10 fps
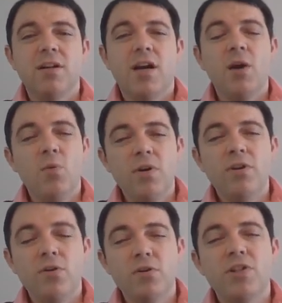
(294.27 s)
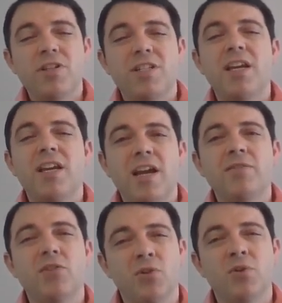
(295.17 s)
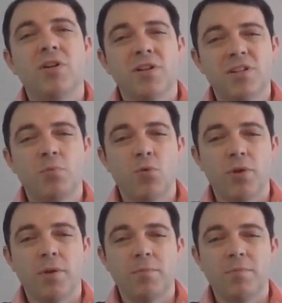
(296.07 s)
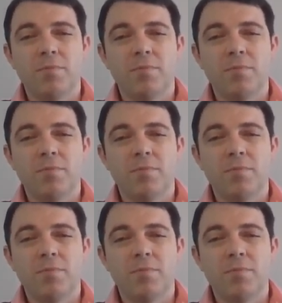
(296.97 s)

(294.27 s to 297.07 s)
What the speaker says: I want to encourage you to take an afternoon and explore them.